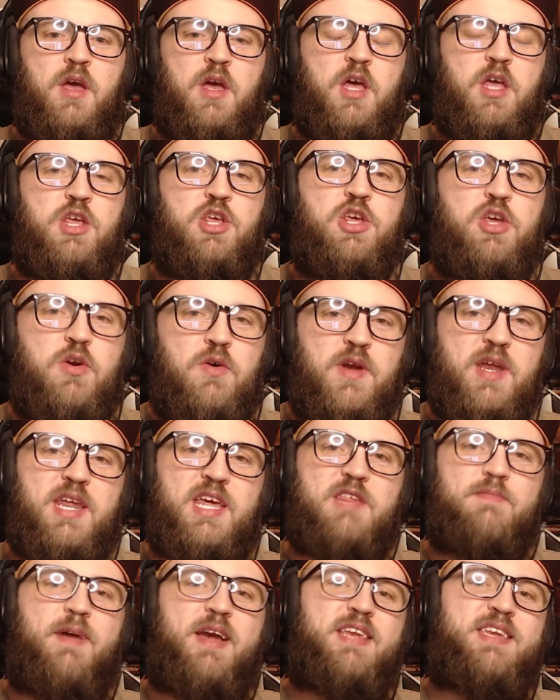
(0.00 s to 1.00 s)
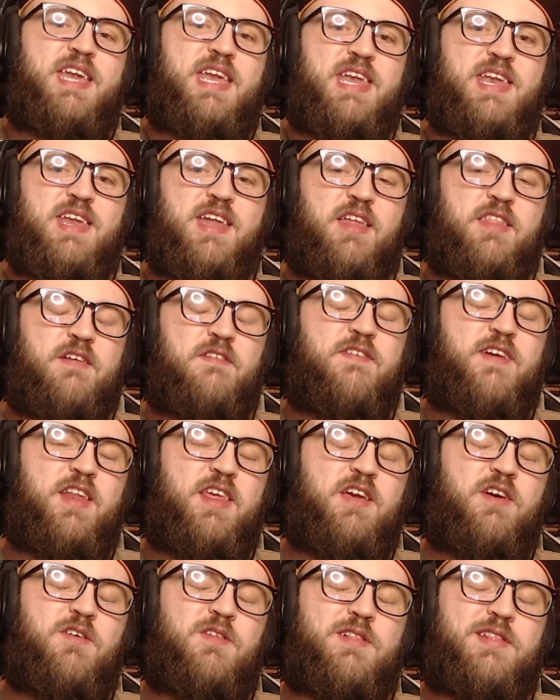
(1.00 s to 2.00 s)
You can expect another
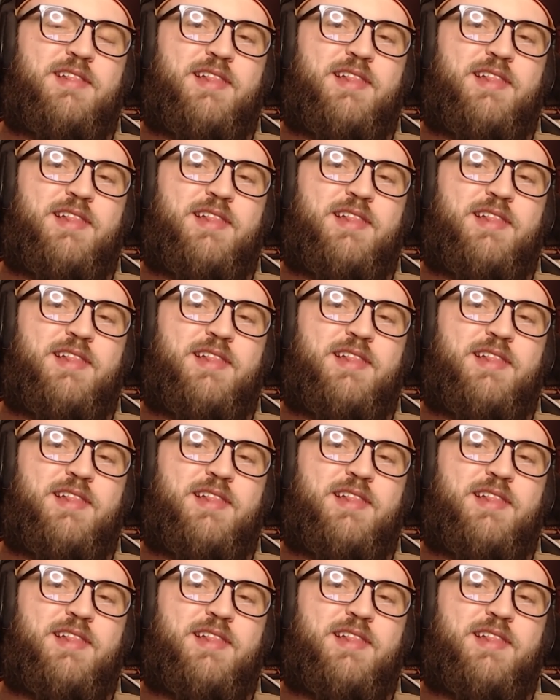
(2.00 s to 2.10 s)
video